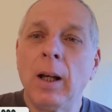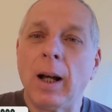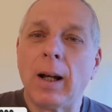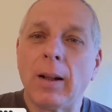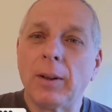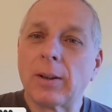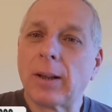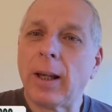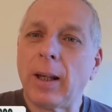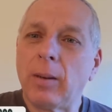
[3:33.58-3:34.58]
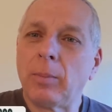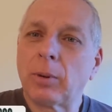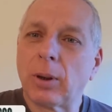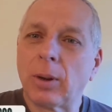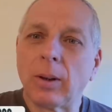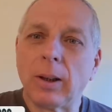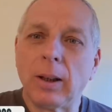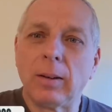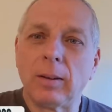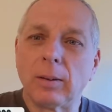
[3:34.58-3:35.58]
Uh, this game,
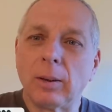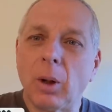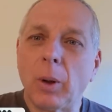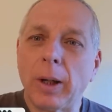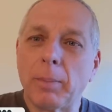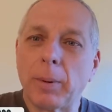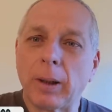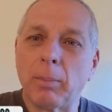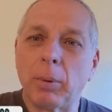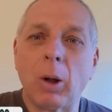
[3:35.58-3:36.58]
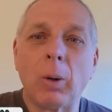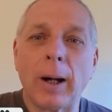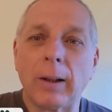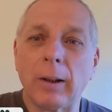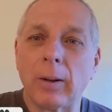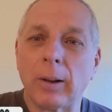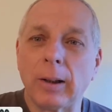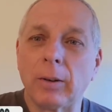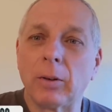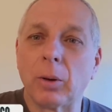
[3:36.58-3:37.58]
certainly no way to pick a blowout here in
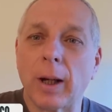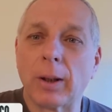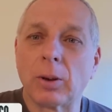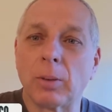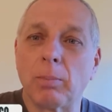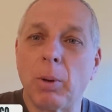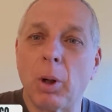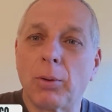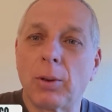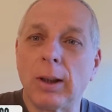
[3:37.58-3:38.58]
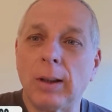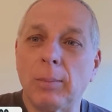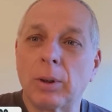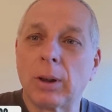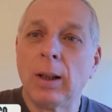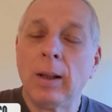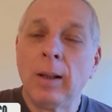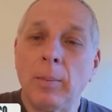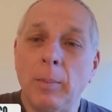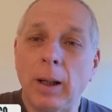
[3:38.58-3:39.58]
either direction. Both teams
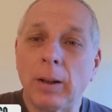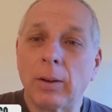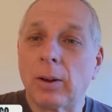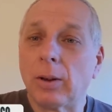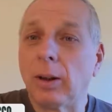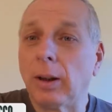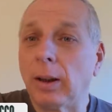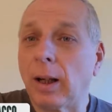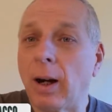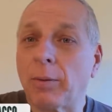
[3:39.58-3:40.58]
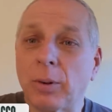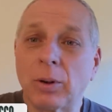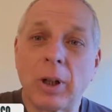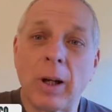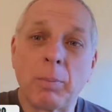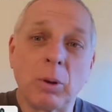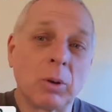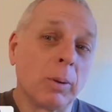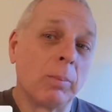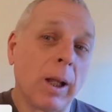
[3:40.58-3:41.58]
made it to the conference
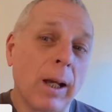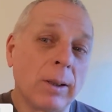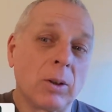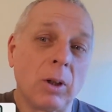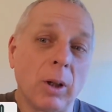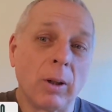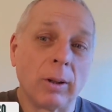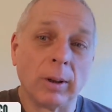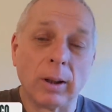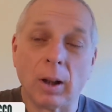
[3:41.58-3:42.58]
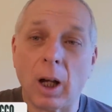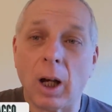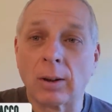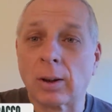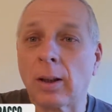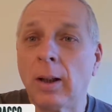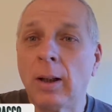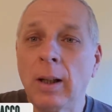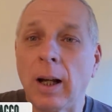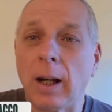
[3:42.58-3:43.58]
championship last year and, and lost.
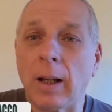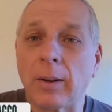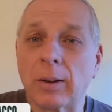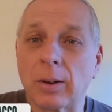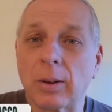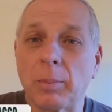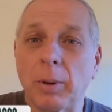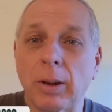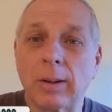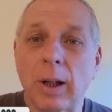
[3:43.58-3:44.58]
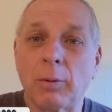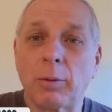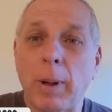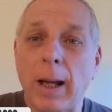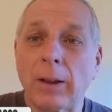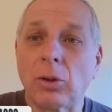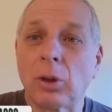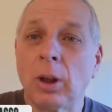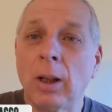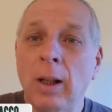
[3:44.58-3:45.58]
Uh, this is going to be a tough match.